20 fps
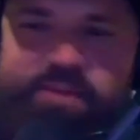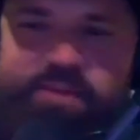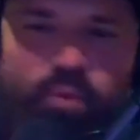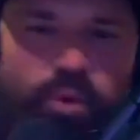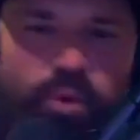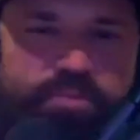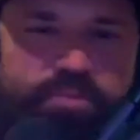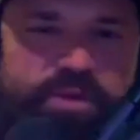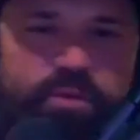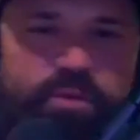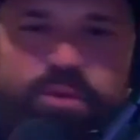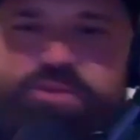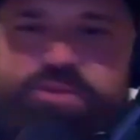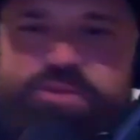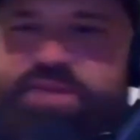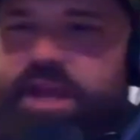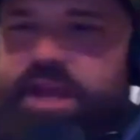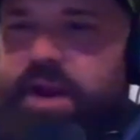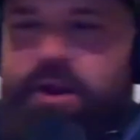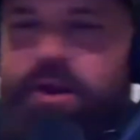the
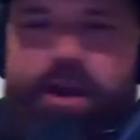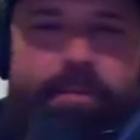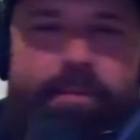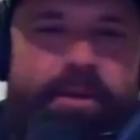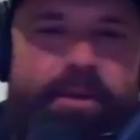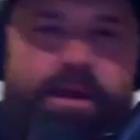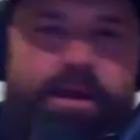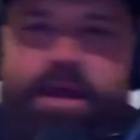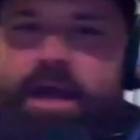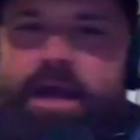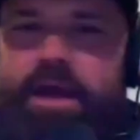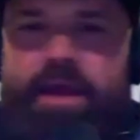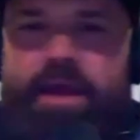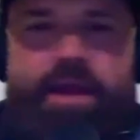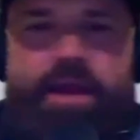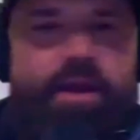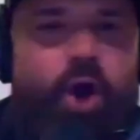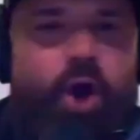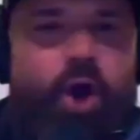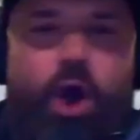whoop-de-woos here,
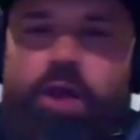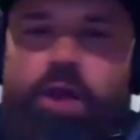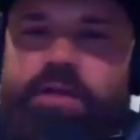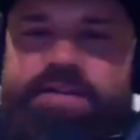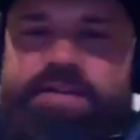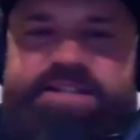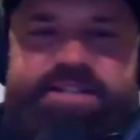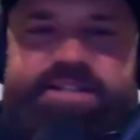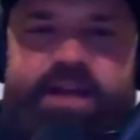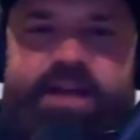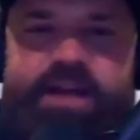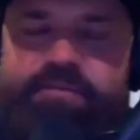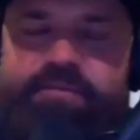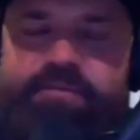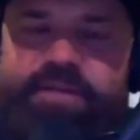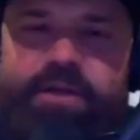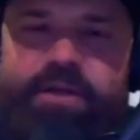and all of this stuff,